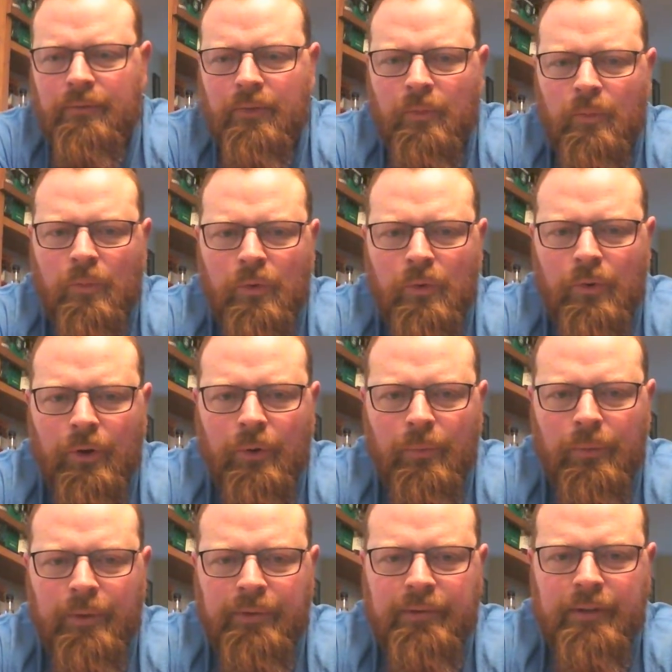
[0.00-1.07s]
for more
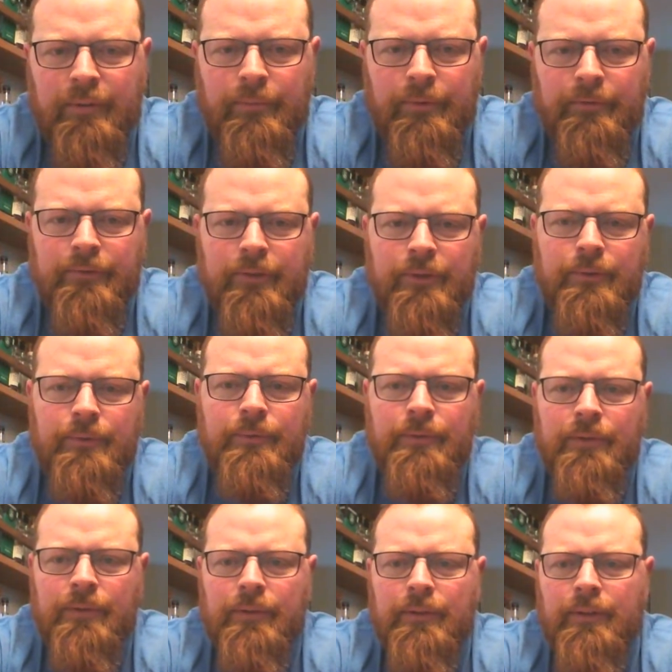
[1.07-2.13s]
whiskey
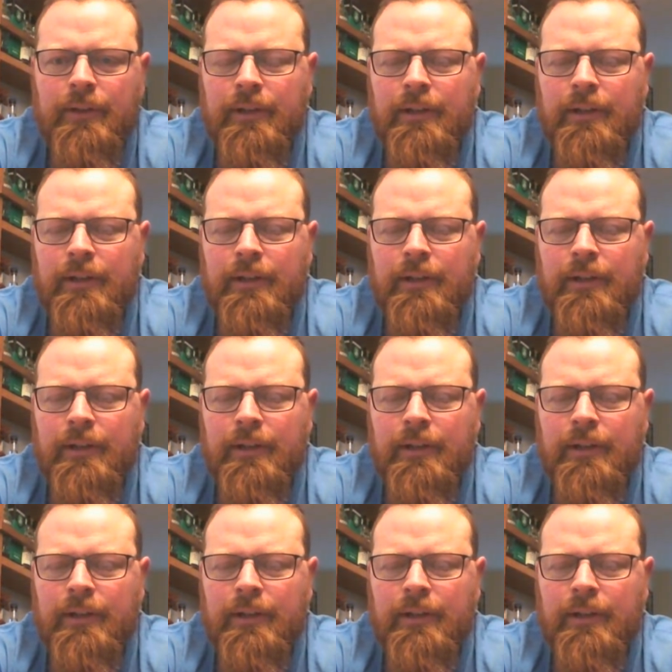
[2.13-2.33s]
reviews